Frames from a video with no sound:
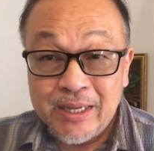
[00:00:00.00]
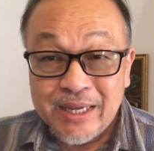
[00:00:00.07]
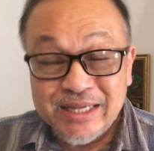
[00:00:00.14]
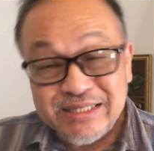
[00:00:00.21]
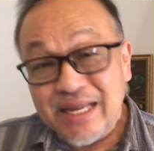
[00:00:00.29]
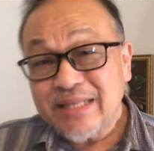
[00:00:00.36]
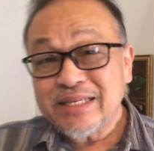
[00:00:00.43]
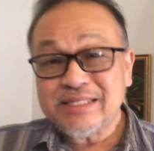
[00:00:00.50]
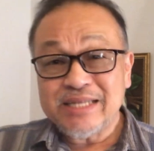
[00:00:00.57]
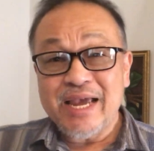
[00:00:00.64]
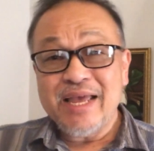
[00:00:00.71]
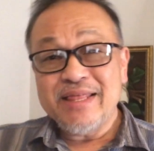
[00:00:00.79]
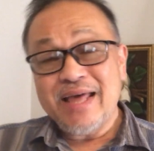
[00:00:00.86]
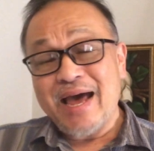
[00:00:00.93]
It's not to
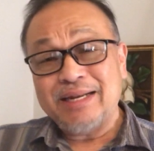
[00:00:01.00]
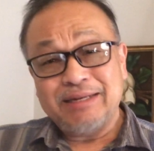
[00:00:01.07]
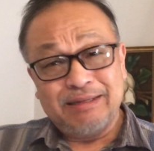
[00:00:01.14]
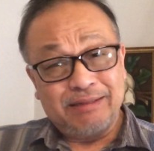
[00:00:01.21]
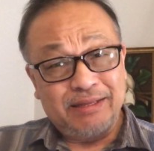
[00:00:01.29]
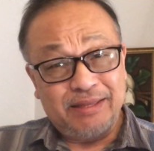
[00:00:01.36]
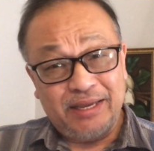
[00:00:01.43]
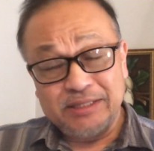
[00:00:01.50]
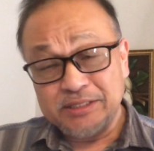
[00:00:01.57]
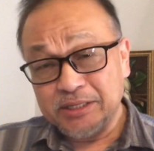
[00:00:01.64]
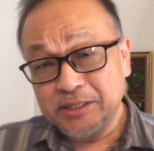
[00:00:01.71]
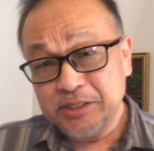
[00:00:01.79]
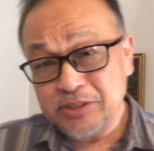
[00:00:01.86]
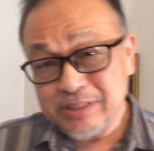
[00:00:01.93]
say that the things
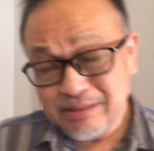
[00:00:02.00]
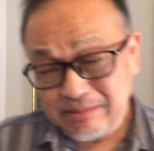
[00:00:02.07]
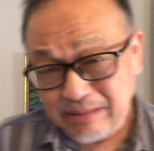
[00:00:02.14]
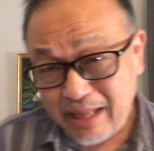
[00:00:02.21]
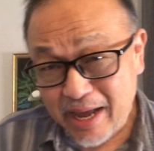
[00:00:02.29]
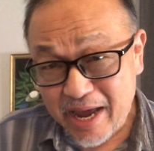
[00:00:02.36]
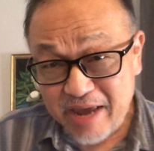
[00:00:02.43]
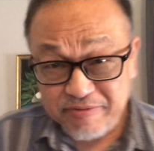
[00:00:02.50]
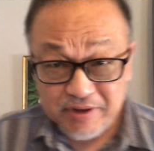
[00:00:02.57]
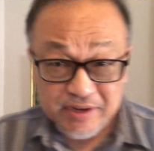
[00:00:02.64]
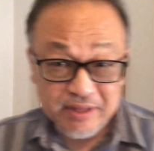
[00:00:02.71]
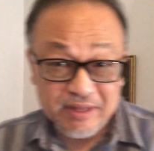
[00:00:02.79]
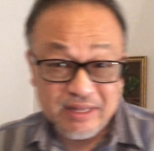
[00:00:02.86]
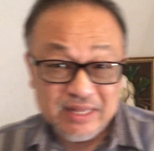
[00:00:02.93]
in this life
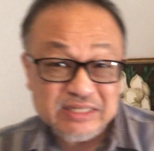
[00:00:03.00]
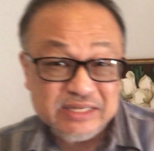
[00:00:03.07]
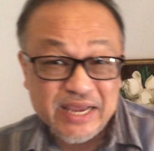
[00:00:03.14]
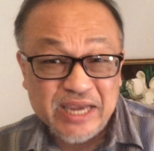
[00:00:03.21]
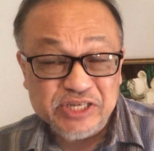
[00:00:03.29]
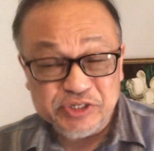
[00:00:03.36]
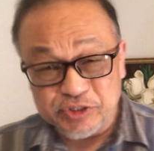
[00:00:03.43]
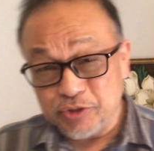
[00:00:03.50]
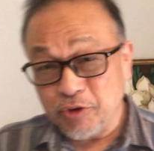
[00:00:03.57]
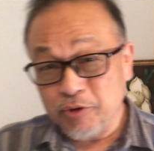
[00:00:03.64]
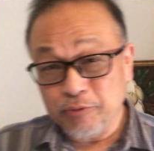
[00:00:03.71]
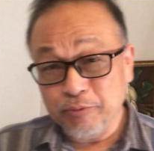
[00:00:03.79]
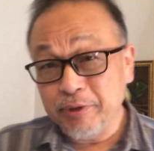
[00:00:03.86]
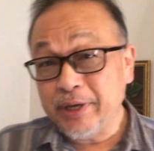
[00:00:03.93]
and this nation
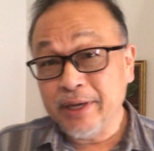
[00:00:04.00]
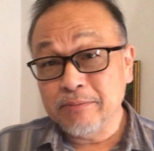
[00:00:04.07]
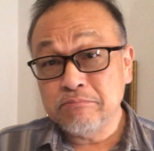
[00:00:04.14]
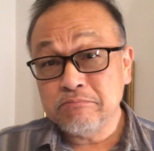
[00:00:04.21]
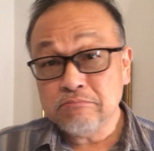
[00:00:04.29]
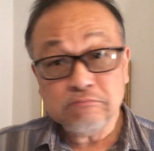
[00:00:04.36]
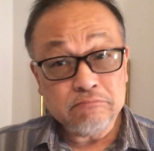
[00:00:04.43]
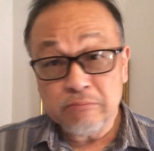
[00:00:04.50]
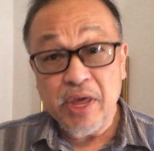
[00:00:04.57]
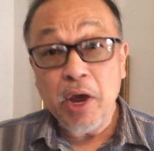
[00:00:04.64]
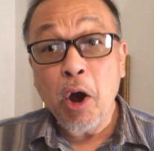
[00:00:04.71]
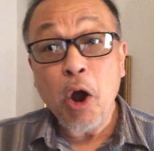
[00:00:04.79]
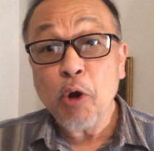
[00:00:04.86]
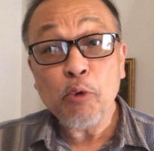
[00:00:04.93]
aren't real. They
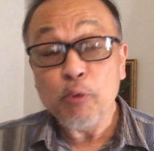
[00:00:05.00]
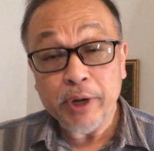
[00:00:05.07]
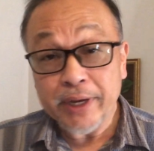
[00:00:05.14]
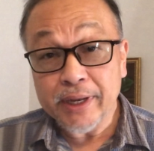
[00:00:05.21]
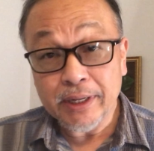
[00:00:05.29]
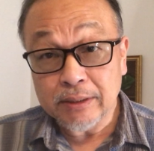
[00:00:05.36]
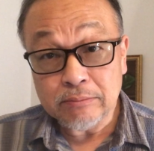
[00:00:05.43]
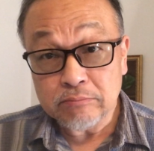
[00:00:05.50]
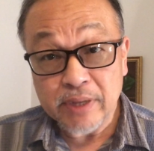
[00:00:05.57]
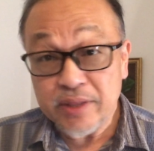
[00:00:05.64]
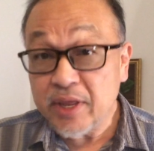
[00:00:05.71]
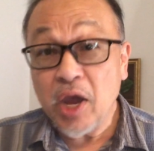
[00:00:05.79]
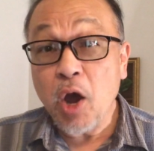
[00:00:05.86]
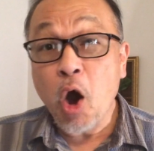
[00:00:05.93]
are real
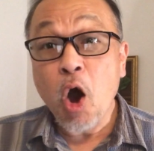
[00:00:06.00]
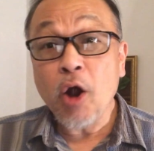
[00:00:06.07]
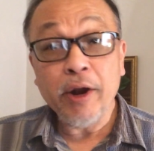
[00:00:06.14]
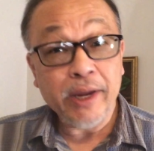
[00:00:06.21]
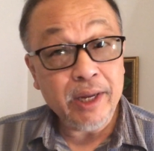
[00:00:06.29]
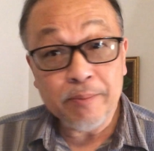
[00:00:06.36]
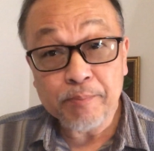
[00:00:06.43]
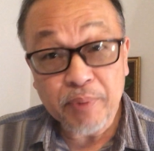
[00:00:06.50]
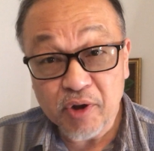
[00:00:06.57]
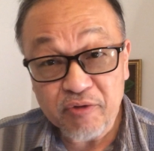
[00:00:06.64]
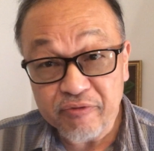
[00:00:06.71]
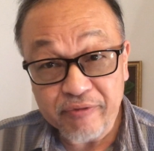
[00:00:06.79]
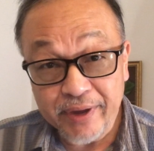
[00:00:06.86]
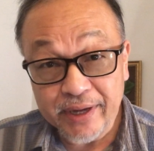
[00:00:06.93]
and they are
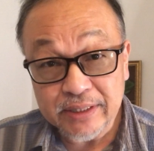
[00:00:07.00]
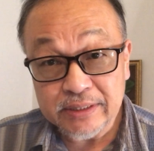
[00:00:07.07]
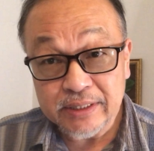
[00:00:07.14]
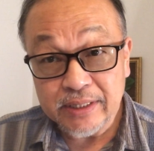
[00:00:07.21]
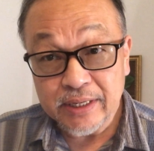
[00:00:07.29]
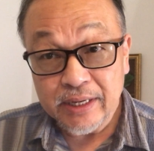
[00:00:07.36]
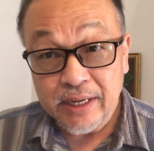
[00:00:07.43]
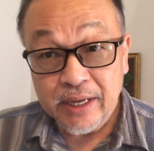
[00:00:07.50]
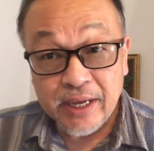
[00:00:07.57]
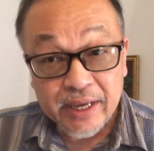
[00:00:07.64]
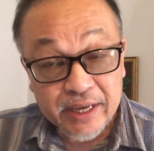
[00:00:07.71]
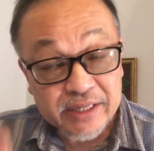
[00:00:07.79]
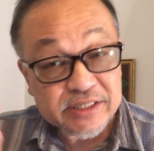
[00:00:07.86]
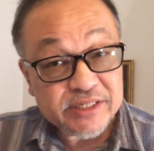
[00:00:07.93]
imperfect.
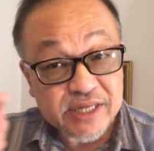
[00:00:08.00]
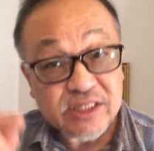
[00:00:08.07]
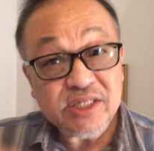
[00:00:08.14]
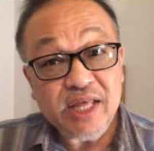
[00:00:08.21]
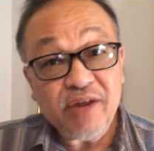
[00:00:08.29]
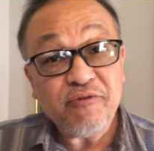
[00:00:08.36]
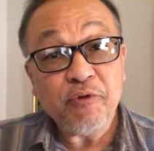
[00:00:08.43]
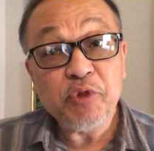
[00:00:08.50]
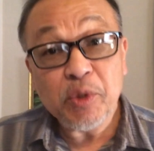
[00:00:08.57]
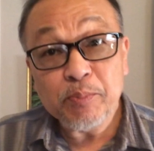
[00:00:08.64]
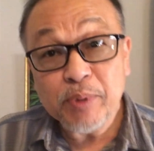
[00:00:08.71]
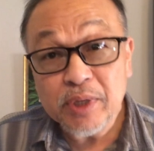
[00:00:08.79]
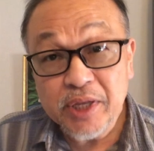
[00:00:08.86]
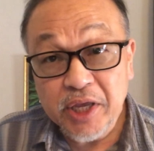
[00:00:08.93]
It's just that for the
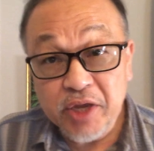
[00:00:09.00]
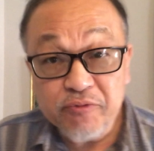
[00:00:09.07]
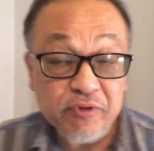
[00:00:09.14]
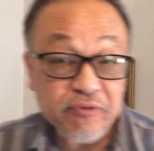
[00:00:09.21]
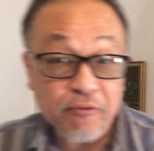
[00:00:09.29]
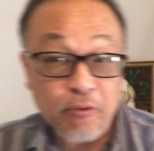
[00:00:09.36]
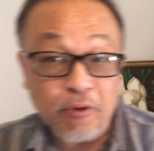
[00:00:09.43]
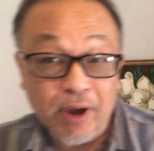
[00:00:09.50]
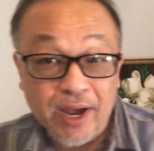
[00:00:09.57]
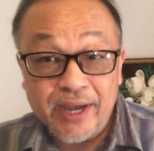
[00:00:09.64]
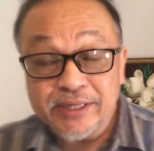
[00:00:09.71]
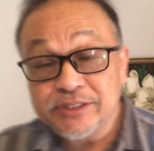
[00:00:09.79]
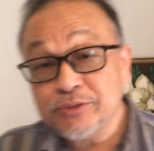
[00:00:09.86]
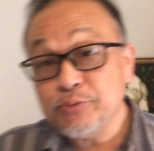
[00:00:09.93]
believer of
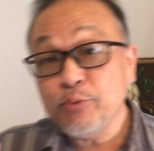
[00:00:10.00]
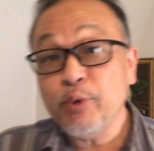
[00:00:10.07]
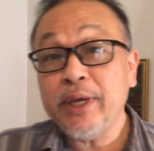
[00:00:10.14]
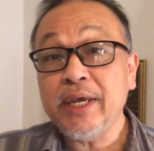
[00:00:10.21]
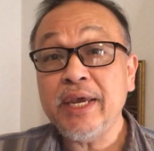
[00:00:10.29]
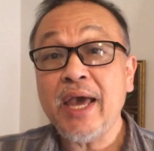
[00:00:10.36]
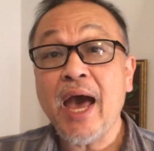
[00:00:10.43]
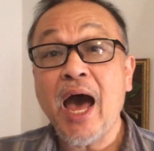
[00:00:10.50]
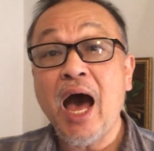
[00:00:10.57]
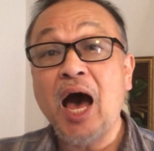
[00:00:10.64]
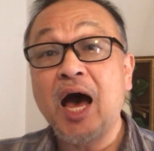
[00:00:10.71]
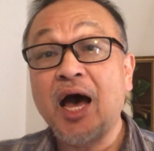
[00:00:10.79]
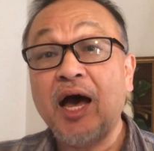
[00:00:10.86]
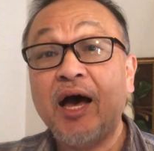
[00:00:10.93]
Christ, we
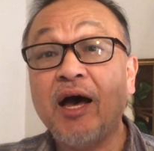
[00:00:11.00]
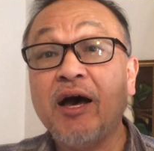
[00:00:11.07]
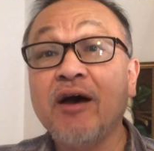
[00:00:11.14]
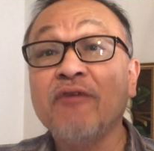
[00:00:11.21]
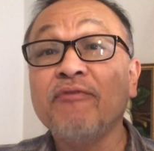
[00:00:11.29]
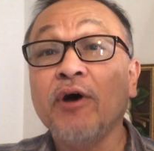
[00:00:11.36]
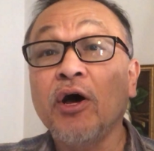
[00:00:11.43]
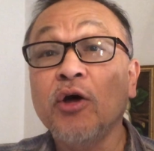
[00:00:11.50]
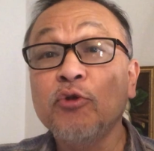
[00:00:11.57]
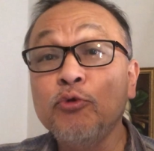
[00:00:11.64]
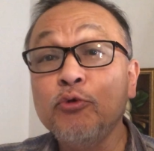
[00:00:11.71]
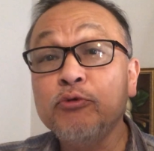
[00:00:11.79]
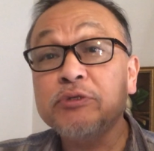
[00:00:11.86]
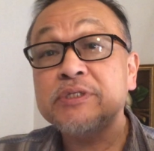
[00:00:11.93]
have a
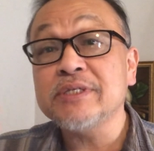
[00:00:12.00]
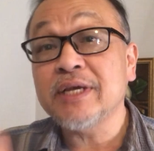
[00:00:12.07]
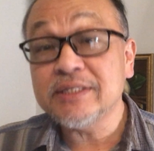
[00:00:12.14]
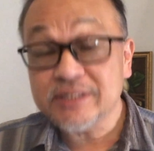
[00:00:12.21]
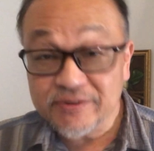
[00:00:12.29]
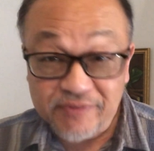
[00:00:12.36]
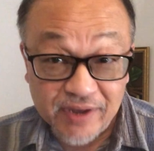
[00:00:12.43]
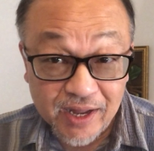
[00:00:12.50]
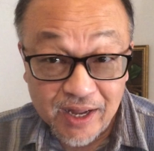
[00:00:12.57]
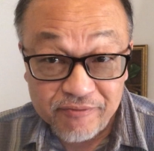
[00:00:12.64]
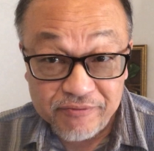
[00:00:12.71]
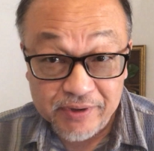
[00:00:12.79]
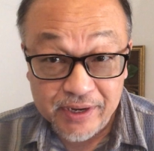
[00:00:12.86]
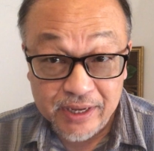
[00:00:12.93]
new sense of
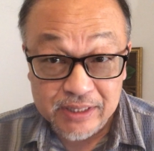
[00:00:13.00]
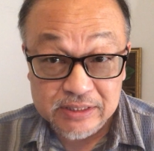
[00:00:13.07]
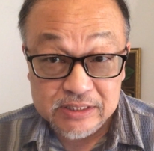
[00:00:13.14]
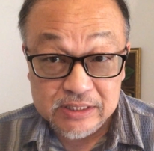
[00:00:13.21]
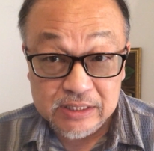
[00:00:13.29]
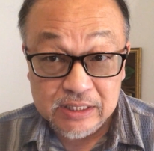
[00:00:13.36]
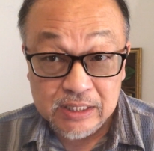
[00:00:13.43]
confidence,